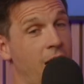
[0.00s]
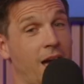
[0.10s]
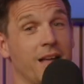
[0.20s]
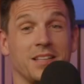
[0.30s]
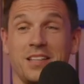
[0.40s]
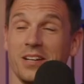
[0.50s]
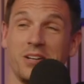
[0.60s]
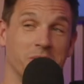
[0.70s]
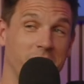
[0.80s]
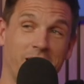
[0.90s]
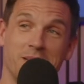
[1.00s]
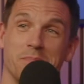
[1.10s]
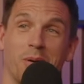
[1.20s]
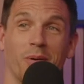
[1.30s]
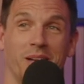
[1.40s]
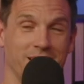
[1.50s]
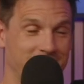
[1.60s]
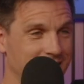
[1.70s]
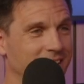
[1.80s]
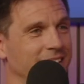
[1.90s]
That's a great
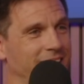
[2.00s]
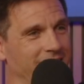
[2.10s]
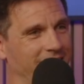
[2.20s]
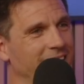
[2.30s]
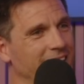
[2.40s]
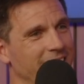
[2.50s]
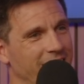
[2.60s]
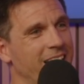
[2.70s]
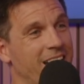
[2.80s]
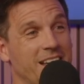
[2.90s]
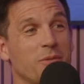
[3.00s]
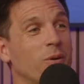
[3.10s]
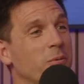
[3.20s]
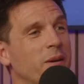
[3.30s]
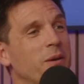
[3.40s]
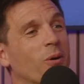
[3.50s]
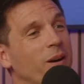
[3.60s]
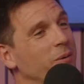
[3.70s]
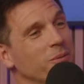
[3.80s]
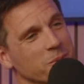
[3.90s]
point. It will be
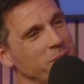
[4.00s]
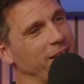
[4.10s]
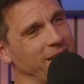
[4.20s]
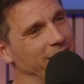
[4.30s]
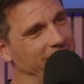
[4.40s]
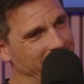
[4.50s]
what it will be.